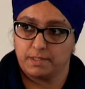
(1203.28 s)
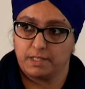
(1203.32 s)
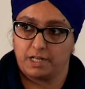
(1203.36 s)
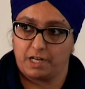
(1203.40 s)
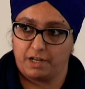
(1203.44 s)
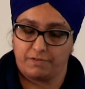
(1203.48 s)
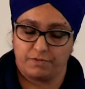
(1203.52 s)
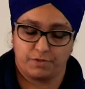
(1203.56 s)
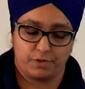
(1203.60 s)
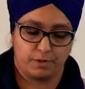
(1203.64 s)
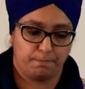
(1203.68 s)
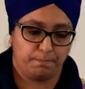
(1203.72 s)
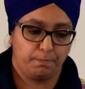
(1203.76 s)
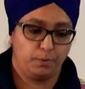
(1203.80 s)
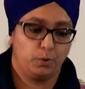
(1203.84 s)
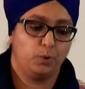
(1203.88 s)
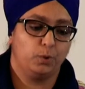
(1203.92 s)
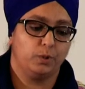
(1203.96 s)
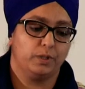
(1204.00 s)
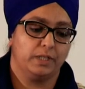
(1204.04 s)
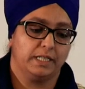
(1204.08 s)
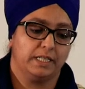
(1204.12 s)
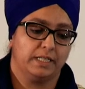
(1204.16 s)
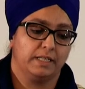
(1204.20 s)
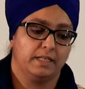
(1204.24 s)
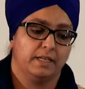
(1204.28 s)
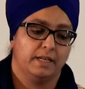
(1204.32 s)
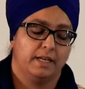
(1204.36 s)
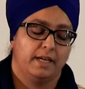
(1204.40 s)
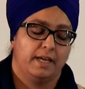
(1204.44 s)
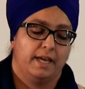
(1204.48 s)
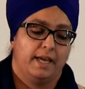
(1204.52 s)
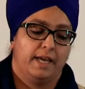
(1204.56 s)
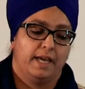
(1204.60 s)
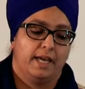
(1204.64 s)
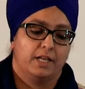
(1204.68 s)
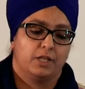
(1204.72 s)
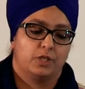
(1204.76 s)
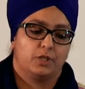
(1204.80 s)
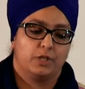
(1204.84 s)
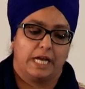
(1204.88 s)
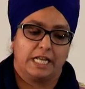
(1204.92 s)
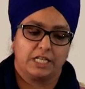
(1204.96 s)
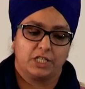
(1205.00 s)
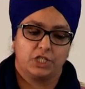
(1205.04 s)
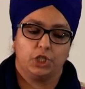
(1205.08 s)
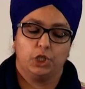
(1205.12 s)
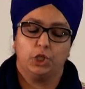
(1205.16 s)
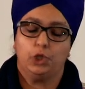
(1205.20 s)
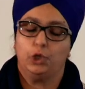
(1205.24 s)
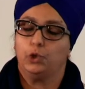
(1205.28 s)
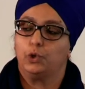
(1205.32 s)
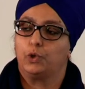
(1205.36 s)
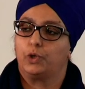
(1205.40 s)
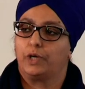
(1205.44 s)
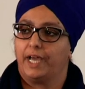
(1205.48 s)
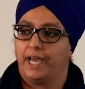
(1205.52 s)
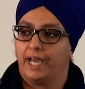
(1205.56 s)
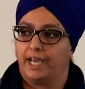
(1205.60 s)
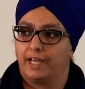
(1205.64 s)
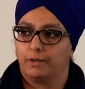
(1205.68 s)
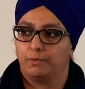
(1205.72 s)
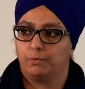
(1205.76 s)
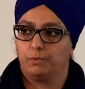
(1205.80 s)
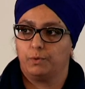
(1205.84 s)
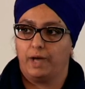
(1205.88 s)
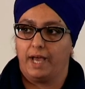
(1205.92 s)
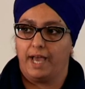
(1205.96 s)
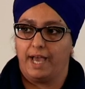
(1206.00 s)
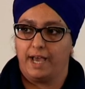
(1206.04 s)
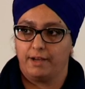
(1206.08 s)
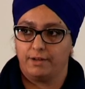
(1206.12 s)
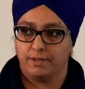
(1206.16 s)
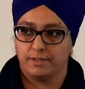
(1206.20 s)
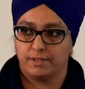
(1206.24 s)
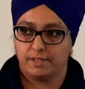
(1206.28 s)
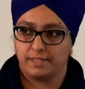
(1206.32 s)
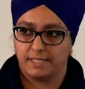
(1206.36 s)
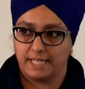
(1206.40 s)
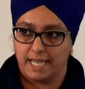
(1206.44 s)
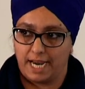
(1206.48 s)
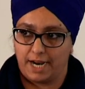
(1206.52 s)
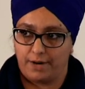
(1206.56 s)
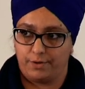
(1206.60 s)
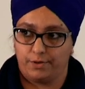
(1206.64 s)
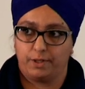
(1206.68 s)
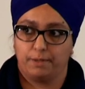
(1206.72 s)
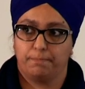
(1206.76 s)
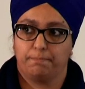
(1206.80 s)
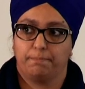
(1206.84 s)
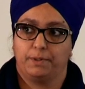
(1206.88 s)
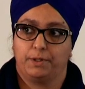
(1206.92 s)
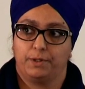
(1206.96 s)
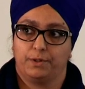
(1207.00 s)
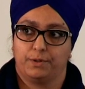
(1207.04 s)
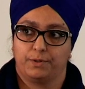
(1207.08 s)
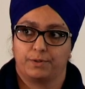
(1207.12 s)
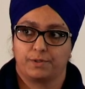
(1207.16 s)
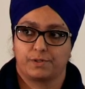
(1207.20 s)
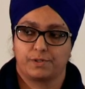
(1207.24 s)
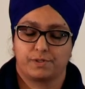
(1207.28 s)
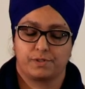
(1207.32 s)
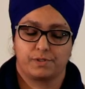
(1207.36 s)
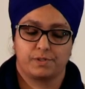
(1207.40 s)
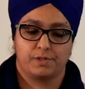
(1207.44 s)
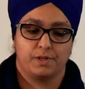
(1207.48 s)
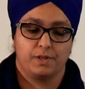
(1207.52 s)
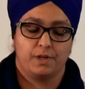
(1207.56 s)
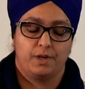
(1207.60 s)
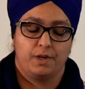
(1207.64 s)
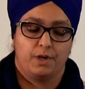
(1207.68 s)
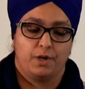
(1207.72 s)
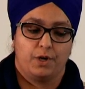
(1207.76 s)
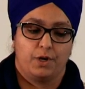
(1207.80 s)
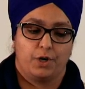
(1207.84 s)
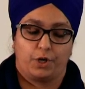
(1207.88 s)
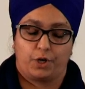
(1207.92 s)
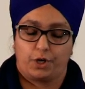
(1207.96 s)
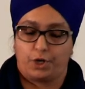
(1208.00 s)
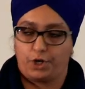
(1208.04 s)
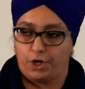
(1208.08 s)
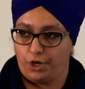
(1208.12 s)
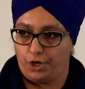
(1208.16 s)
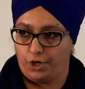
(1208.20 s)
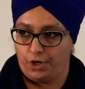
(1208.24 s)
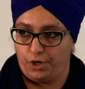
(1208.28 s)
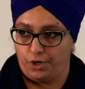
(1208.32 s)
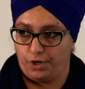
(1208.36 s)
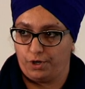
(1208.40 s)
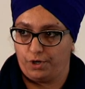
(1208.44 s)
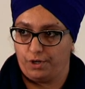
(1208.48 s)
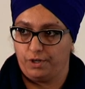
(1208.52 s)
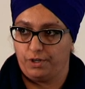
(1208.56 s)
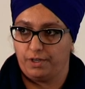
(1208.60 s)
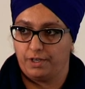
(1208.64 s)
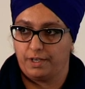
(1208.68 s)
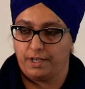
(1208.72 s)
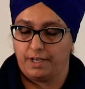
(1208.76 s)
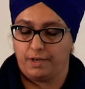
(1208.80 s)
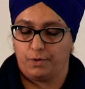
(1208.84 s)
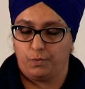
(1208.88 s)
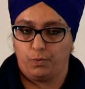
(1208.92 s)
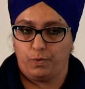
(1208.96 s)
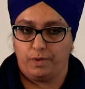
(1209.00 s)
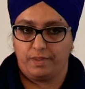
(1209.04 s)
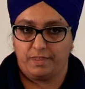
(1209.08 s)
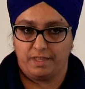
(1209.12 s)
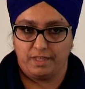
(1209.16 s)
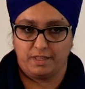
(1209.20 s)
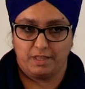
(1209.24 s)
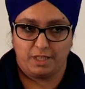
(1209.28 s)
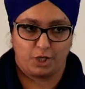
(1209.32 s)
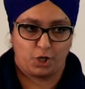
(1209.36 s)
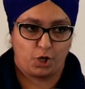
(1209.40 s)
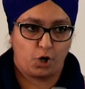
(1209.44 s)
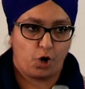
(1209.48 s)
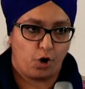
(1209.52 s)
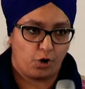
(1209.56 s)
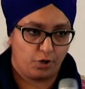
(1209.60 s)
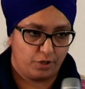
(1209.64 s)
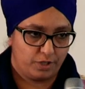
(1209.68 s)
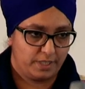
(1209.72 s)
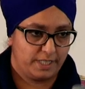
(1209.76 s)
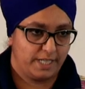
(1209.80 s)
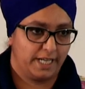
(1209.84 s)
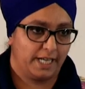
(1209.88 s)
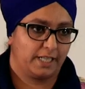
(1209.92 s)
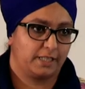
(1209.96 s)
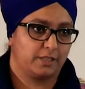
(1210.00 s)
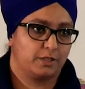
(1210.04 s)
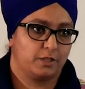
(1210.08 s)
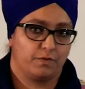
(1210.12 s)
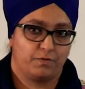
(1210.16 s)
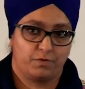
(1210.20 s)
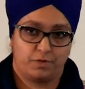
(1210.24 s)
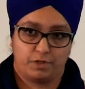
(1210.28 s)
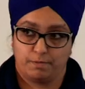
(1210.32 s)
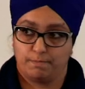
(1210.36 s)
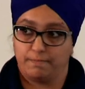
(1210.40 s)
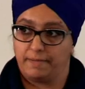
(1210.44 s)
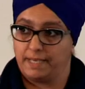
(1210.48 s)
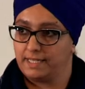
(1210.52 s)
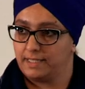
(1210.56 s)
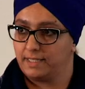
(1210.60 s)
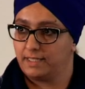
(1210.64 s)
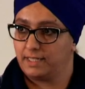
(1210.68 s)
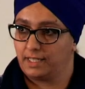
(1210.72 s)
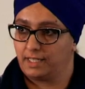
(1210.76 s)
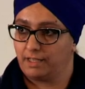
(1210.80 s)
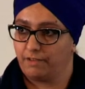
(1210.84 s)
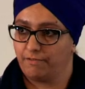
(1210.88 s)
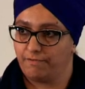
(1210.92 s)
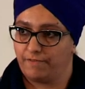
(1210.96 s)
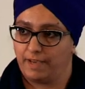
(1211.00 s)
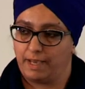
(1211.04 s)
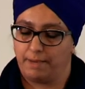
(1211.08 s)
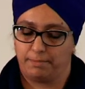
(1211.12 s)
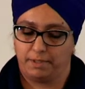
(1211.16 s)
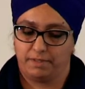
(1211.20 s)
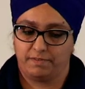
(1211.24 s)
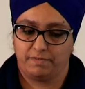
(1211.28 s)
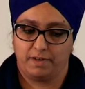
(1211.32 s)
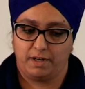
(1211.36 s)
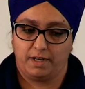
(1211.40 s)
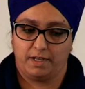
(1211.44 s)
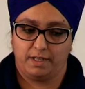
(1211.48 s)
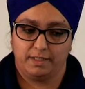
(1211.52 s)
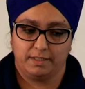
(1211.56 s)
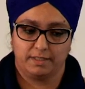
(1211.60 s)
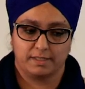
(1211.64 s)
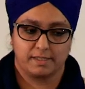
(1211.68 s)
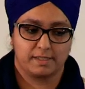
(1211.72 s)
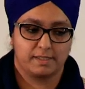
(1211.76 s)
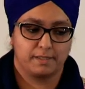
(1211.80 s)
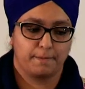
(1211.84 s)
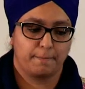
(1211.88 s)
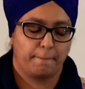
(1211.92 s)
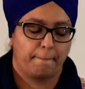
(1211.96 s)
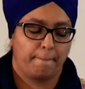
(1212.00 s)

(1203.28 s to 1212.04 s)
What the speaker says: that I've supported to actually look at, well, how does dowry abuse occur within the context of domestic and family violence?